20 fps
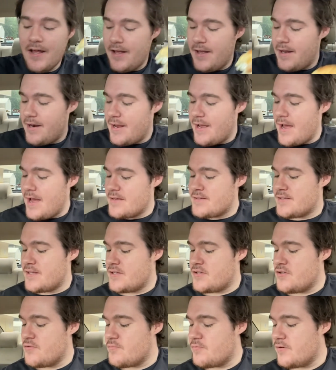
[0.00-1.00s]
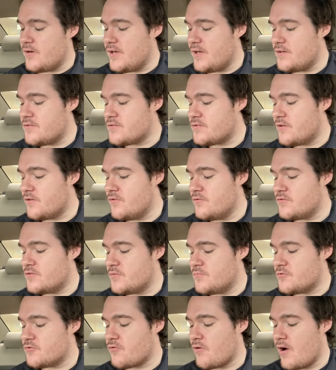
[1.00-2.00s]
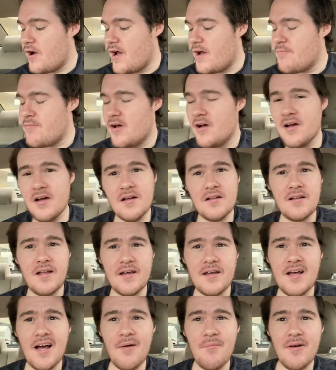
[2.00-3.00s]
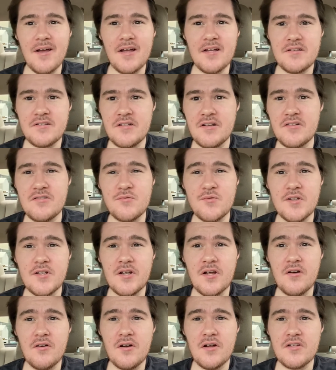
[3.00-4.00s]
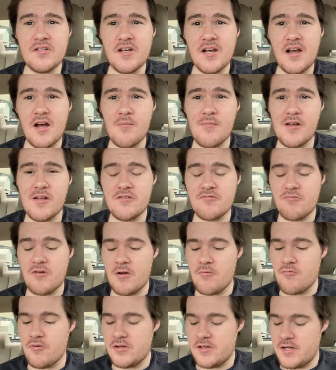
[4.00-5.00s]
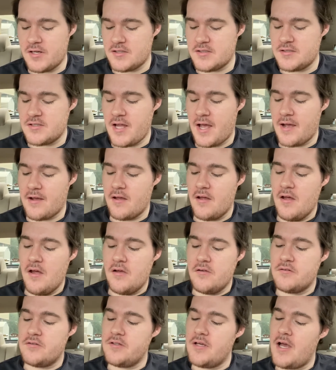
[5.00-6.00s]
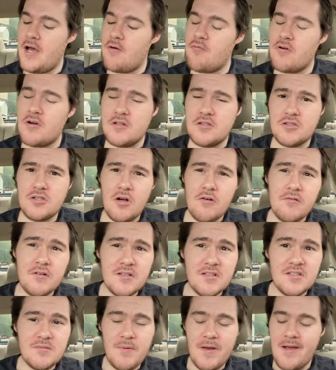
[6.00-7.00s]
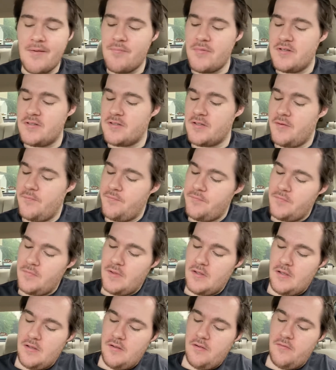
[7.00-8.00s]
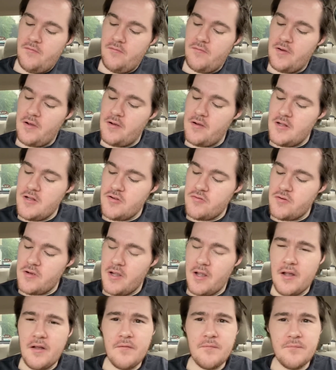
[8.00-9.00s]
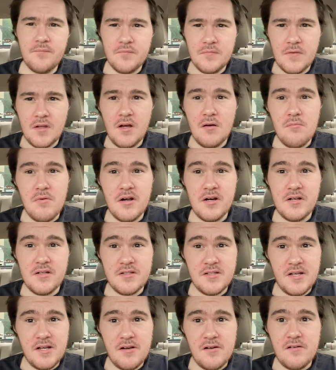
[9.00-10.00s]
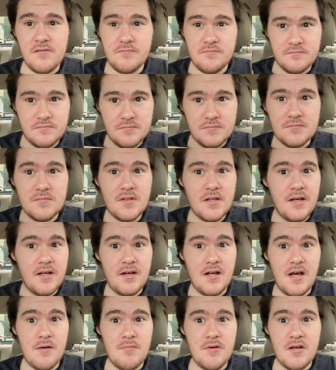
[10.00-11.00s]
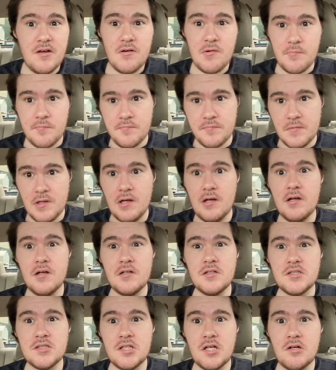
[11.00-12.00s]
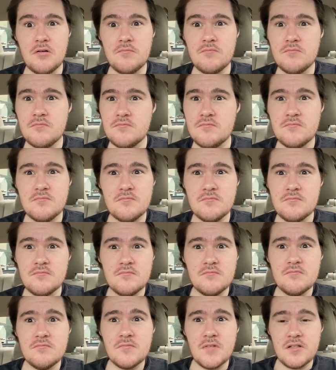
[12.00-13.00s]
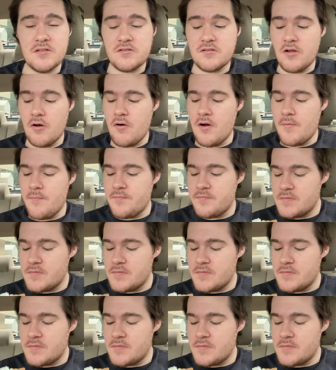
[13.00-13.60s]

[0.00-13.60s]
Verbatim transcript: And I ask that you please do subscribe, like, comment, and share this video. And check out my Instagram, Redneck Snack. So yeah, we're going to start with the Spam Biscuit. Very intriguing. But it's here. And I'm here. So, let's do it.